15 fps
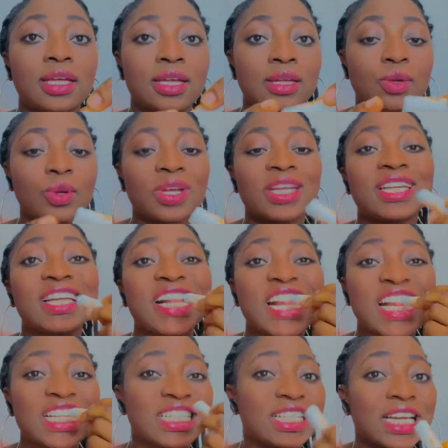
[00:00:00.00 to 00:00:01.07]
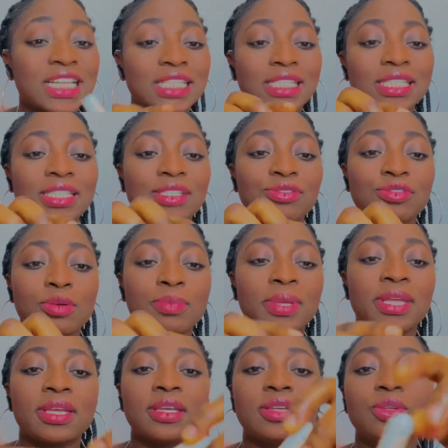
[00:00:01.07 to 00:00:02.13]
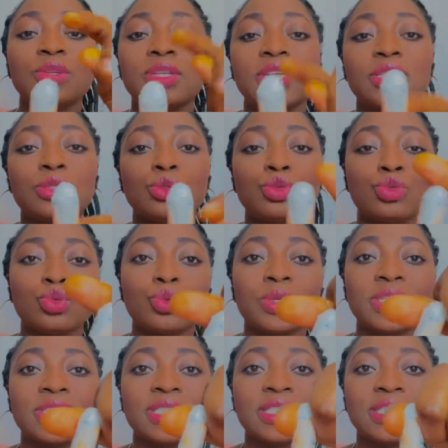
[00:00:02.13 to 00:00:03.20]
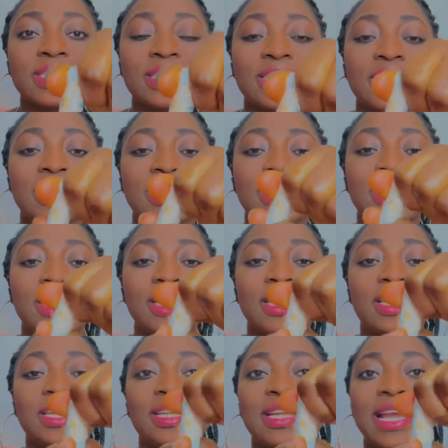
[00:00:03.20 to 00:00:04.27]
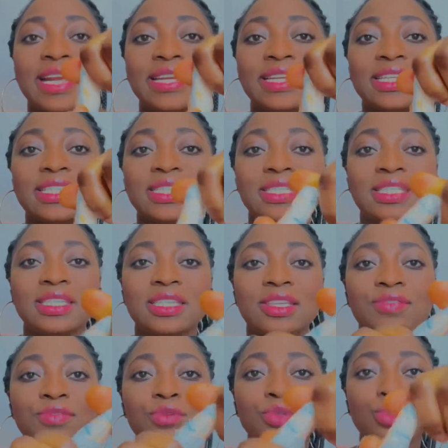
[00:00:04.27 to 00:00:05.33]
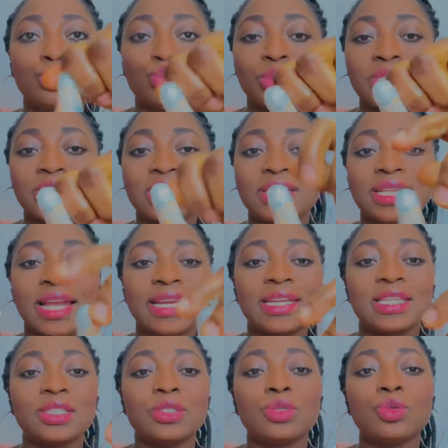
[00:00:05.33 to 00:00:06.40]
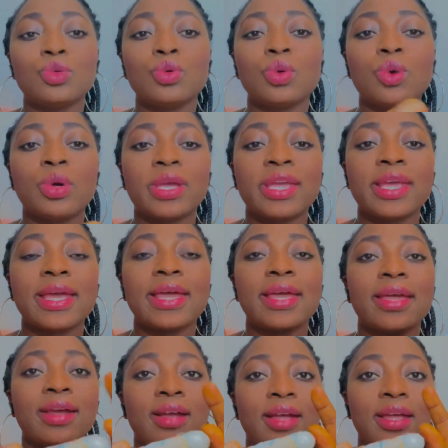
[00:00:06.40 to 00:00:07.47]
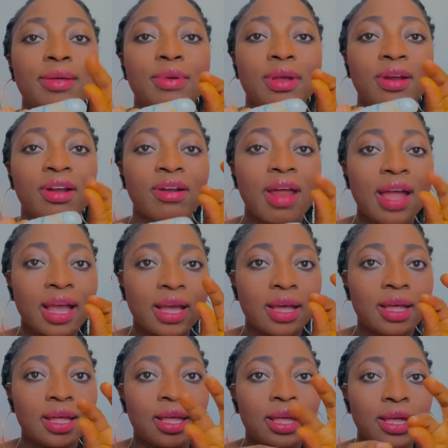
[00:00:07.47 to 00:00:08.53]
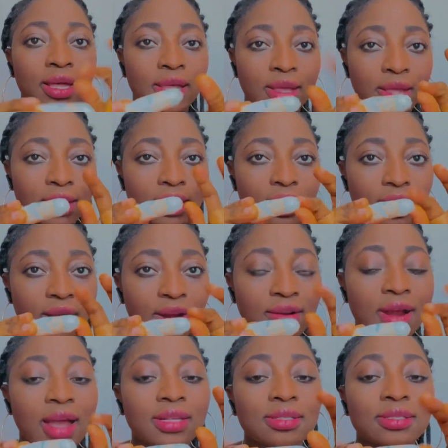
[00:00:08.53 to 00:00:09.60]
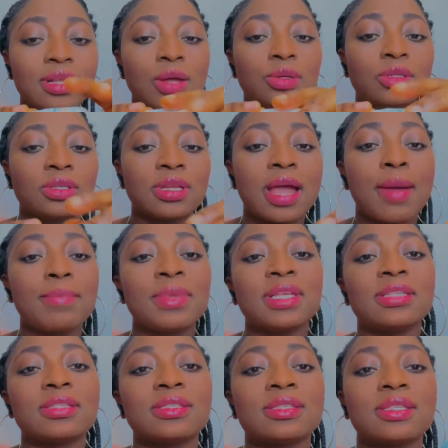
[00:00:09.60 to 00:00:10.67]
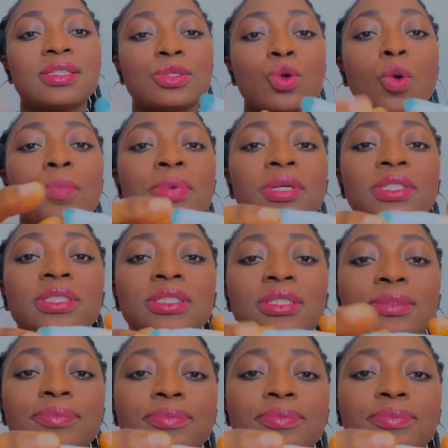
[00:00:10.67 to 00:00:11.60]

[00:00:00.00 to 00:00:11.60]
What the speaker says: Okay, don't start from here. You need to twist it like this. If you twist it like this, you will hear a crack sound. That means it's opened.